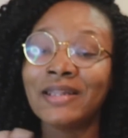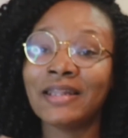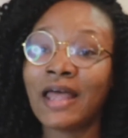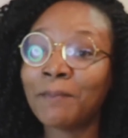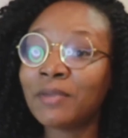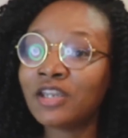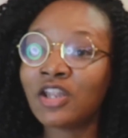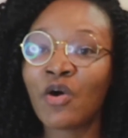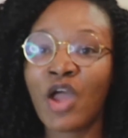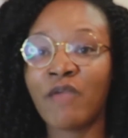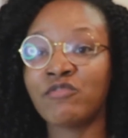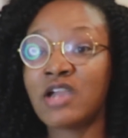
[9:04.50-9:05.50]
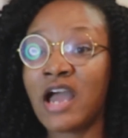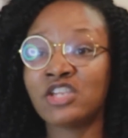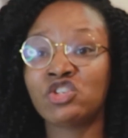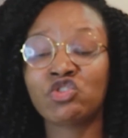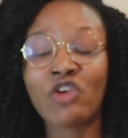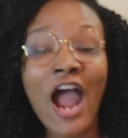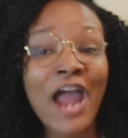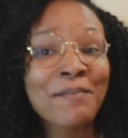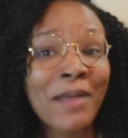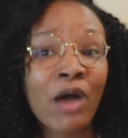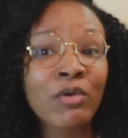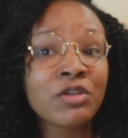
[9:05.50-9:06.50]
But let me know, have you guys
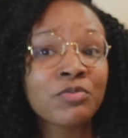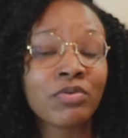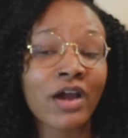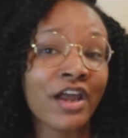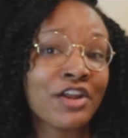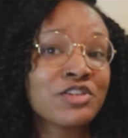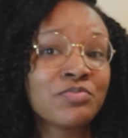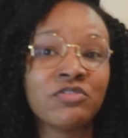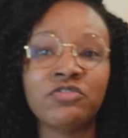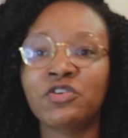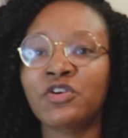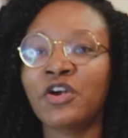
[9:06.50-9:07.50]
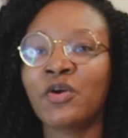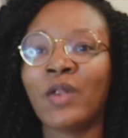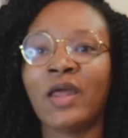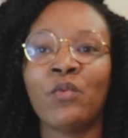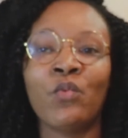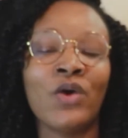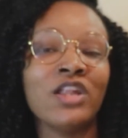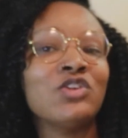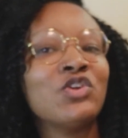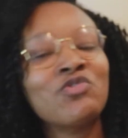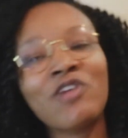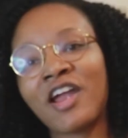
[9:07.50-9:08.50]
tried Maui's products before? Like, what
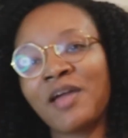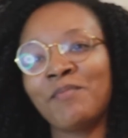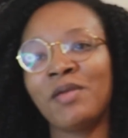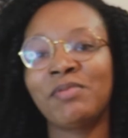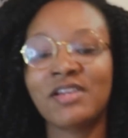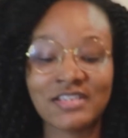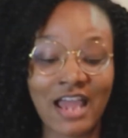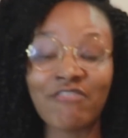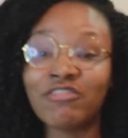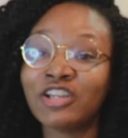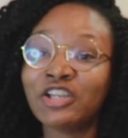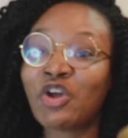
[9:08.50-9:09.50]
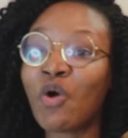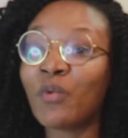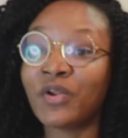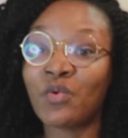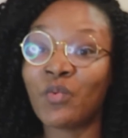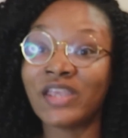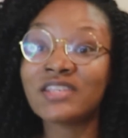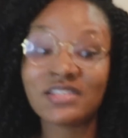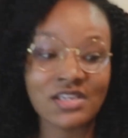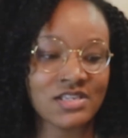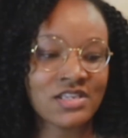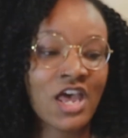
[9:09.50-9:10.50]
do you recommend? Because I really don't want to
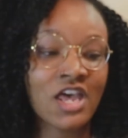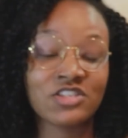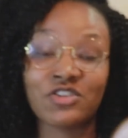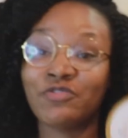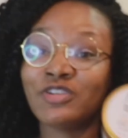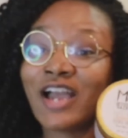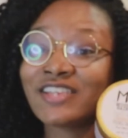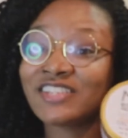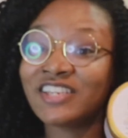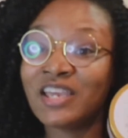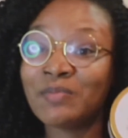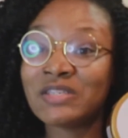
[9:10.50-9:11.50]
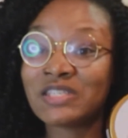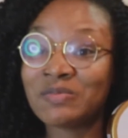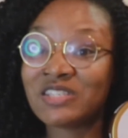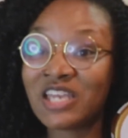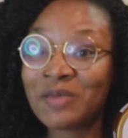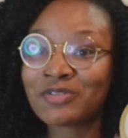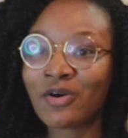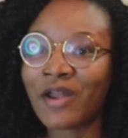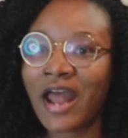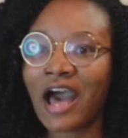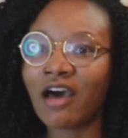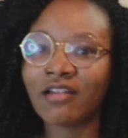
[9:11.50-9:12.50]
waste this. So if you guys can give me some tips
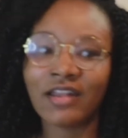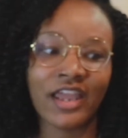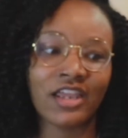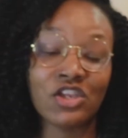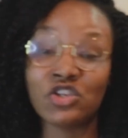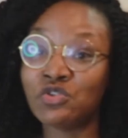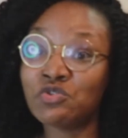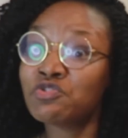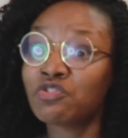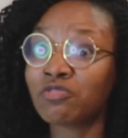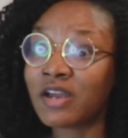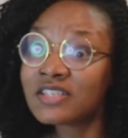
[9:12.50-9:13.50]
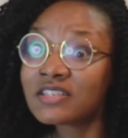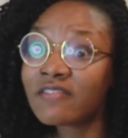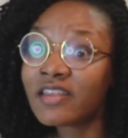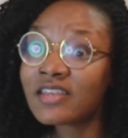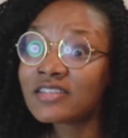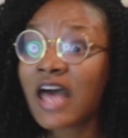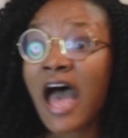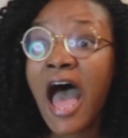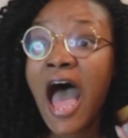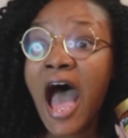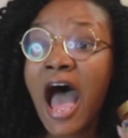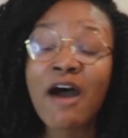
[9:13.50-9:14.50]
on how to like use the rest of this,
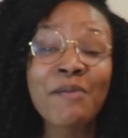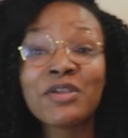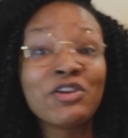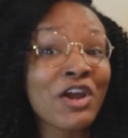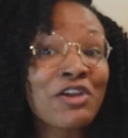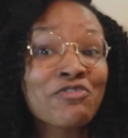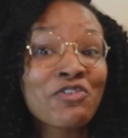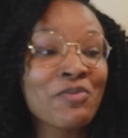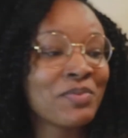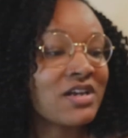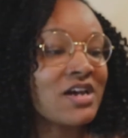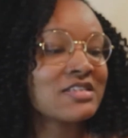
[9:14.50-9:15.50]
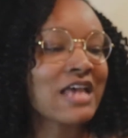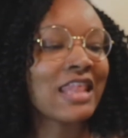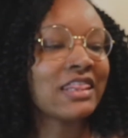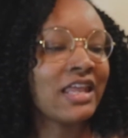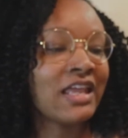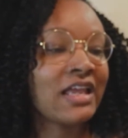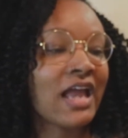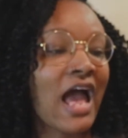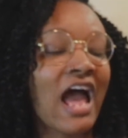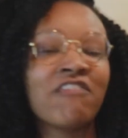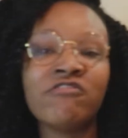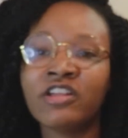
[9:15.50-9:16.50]
I'll be grateful, because I think
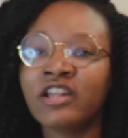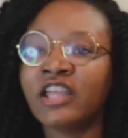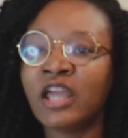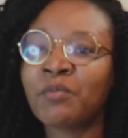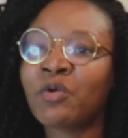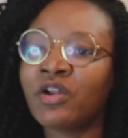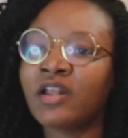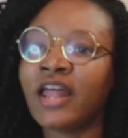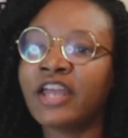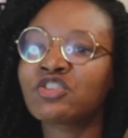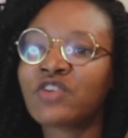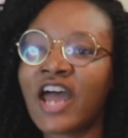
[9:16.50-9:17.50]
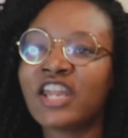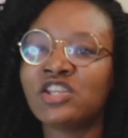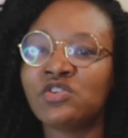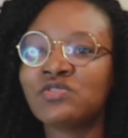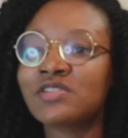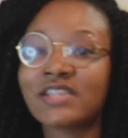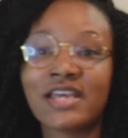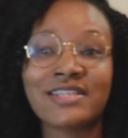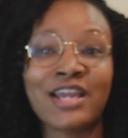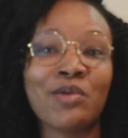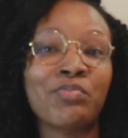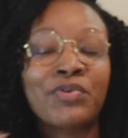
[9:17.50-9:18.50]
I really am going to like try to use this
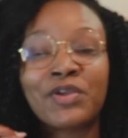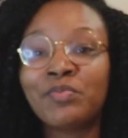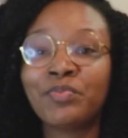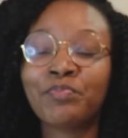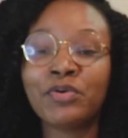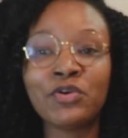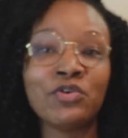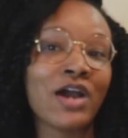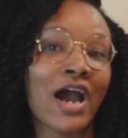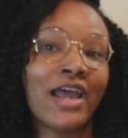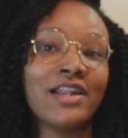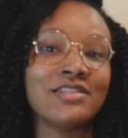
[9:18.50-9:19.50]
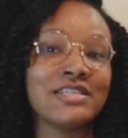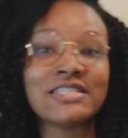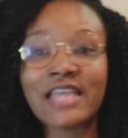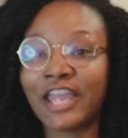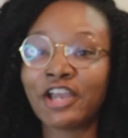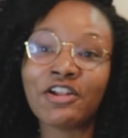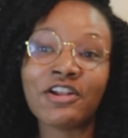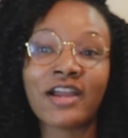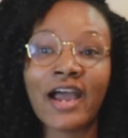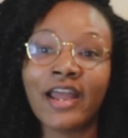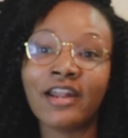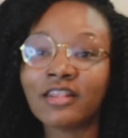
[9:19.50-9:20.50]
as like a pre-poo kind of
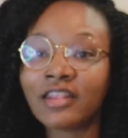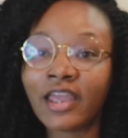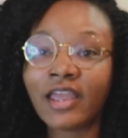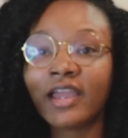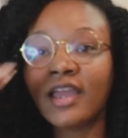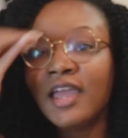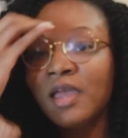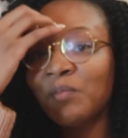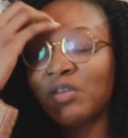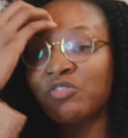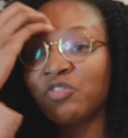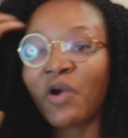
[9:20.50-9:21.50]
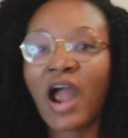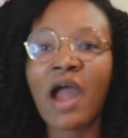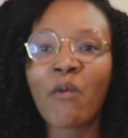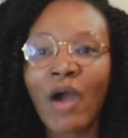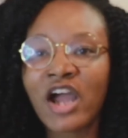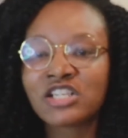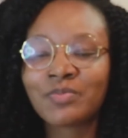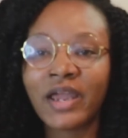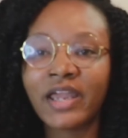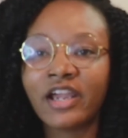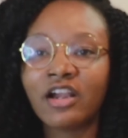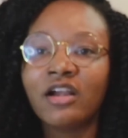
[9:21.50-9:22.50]
detangler kind of thing before I wash
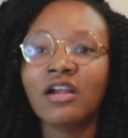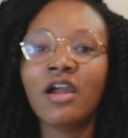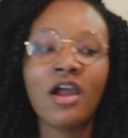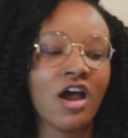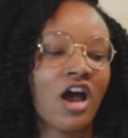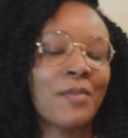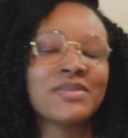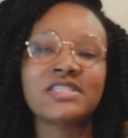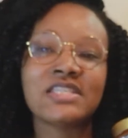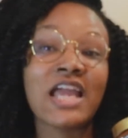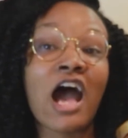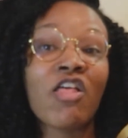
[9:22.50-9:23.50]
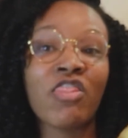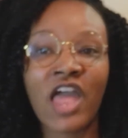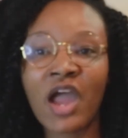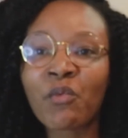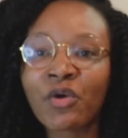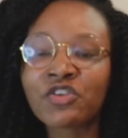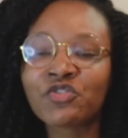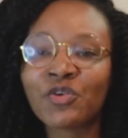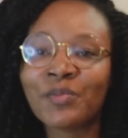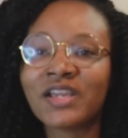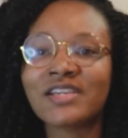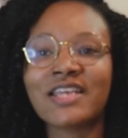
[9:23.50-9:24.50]
my hair, um, and see how that works
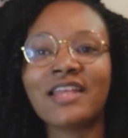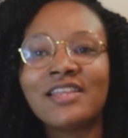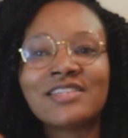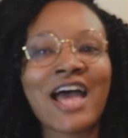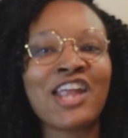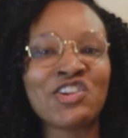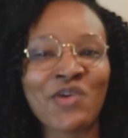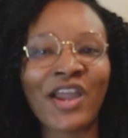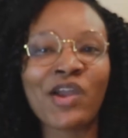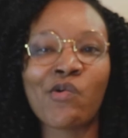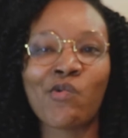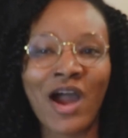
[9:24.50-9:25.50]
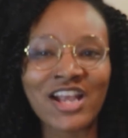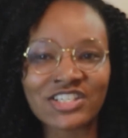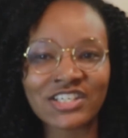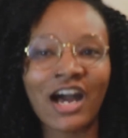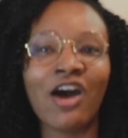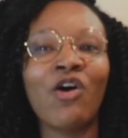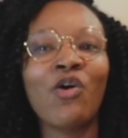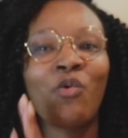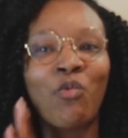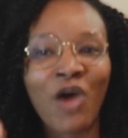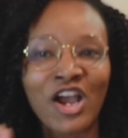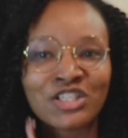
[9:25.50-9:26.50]
for me, because at least I know I can wash it out,
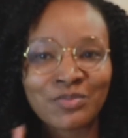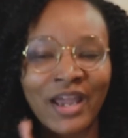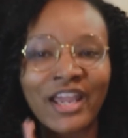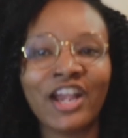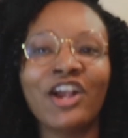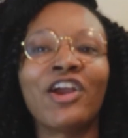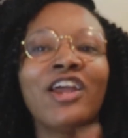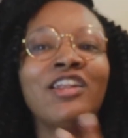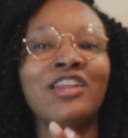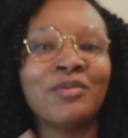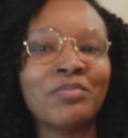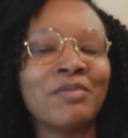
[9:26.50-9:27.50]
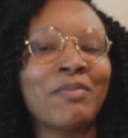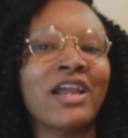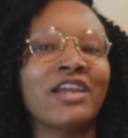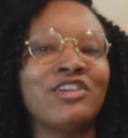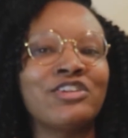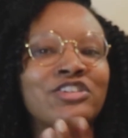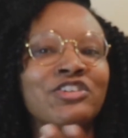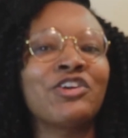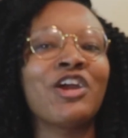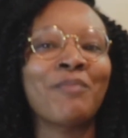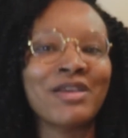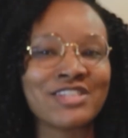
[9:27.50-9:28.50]
wash my hair, and then put my
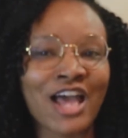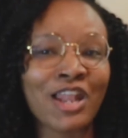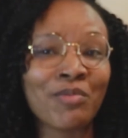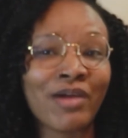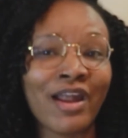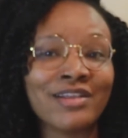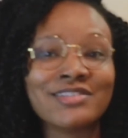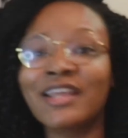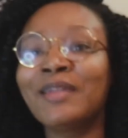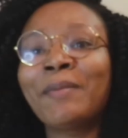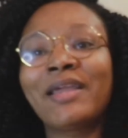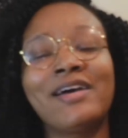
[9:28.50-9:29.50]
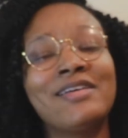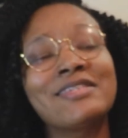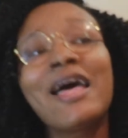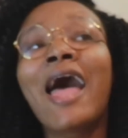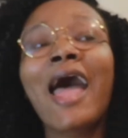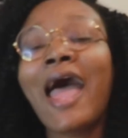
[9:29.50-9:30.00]
conditioner and my styling products in, because